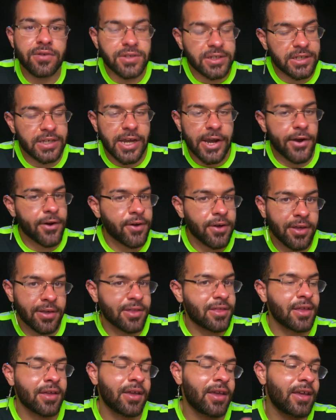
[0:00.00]
to carry
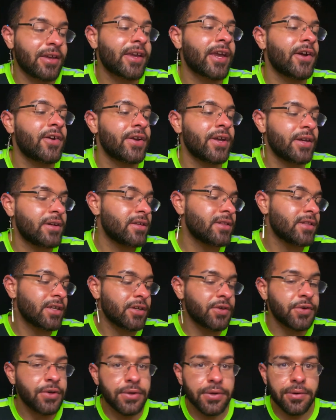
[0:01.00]
thing carry
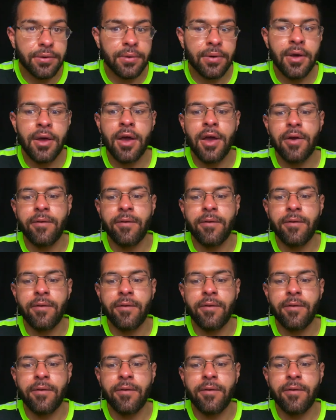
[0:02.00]
anything new